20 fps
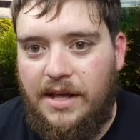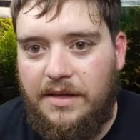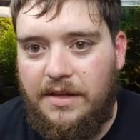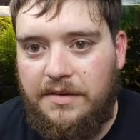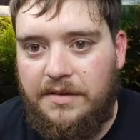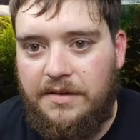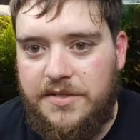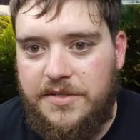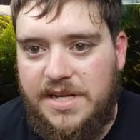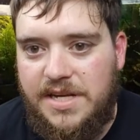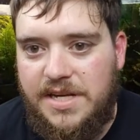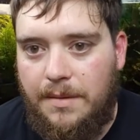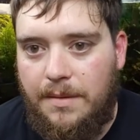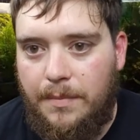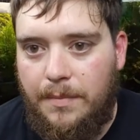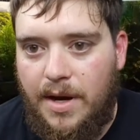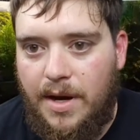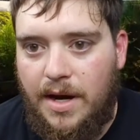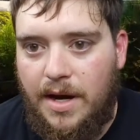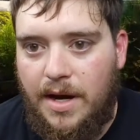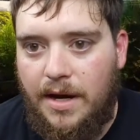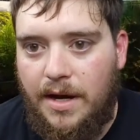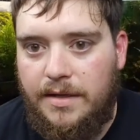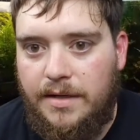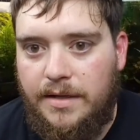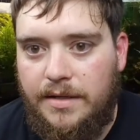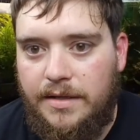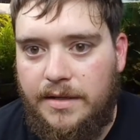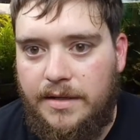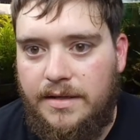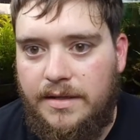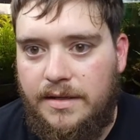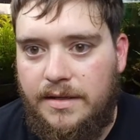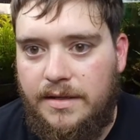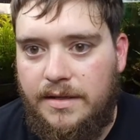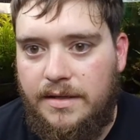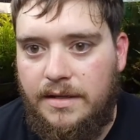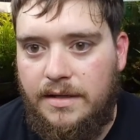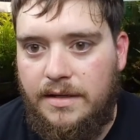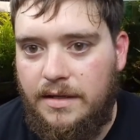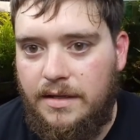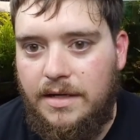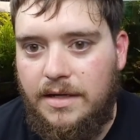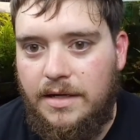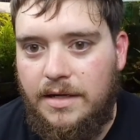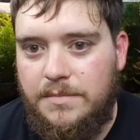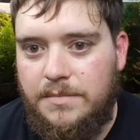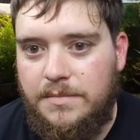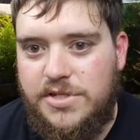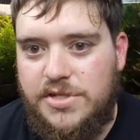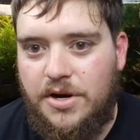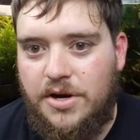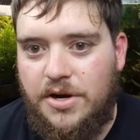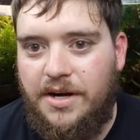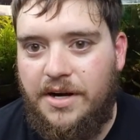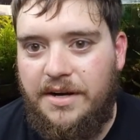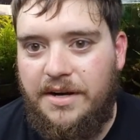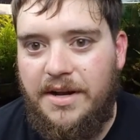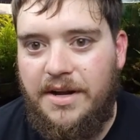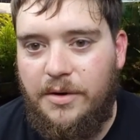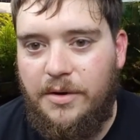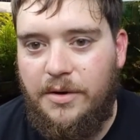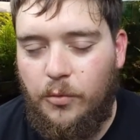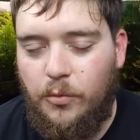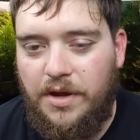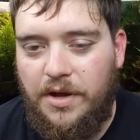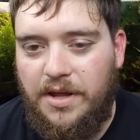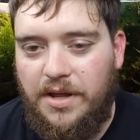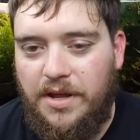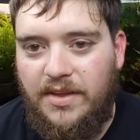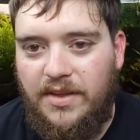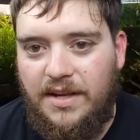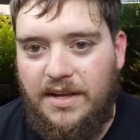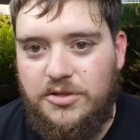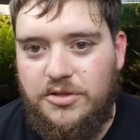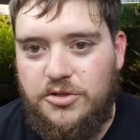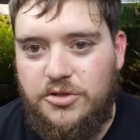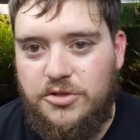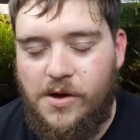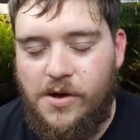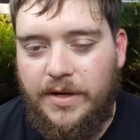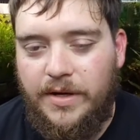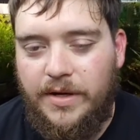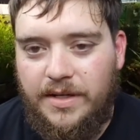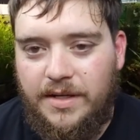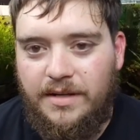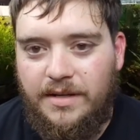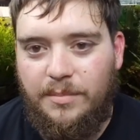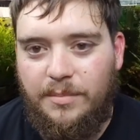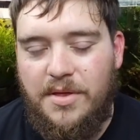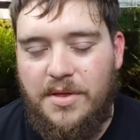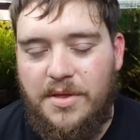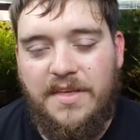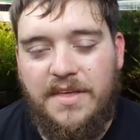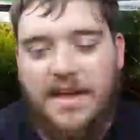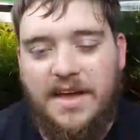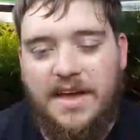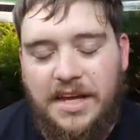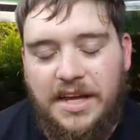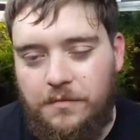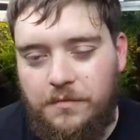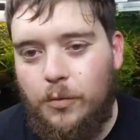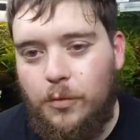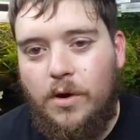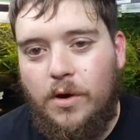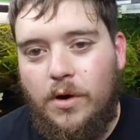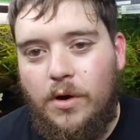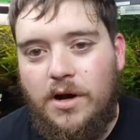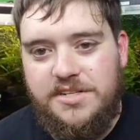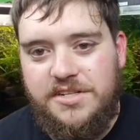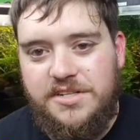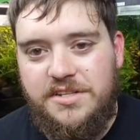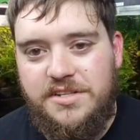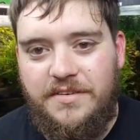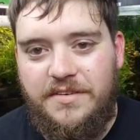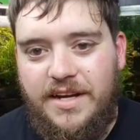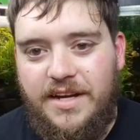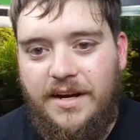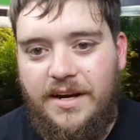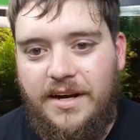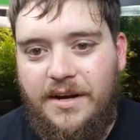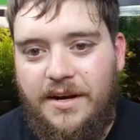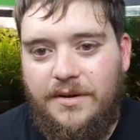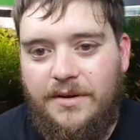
for stopping by. Sorry you didn't win the drawing, but thank you for watching the video.